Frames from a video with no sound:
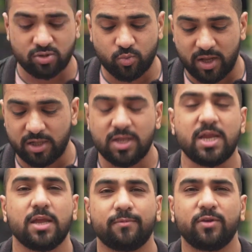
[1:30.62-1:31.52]
as well.
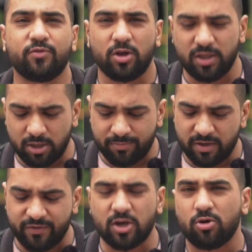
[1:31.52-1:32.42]
You've got a little bit
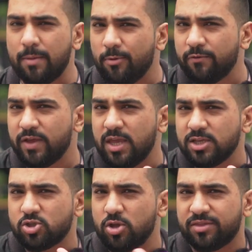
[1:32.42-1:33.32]
of a grip over
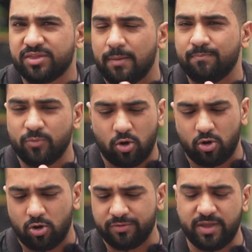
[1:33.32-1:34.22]
here, so your thumb
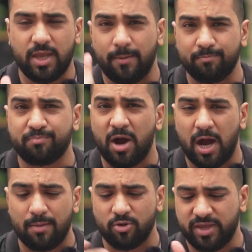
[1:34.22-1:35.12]
or the
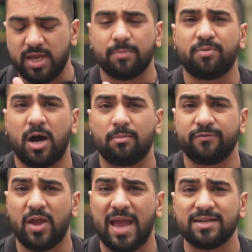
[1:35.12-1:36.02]
palm or the inner palm
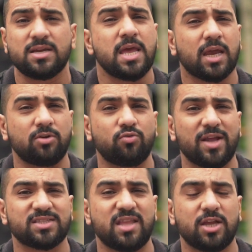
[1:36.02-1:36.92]
of your hand can
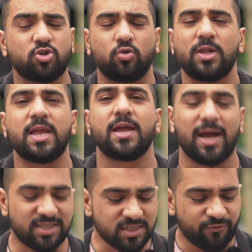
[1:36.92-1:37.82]
rest there too.
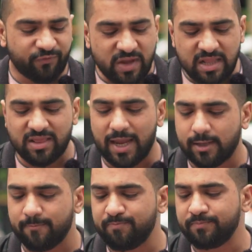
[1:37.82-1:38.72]
I just feel like
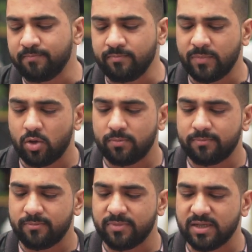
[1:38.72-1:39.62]

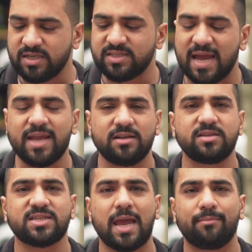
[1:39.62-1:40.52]
the design in
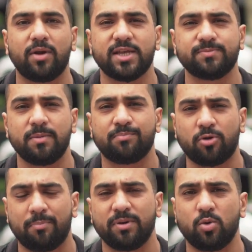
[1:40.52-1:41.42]
this camera has been
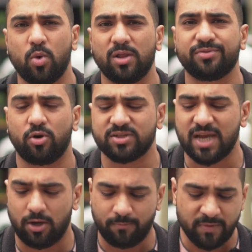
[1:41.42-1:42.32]
properly well thought
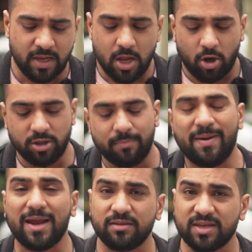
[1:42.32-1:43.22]
out. On the
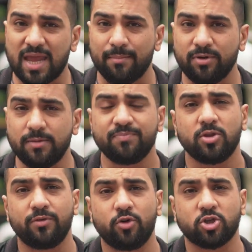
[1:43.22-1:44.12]
back of the camera,
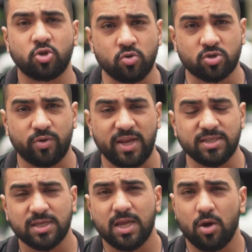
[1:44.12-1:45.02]
you've got two
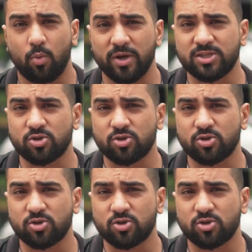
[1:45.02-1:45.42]
screens. One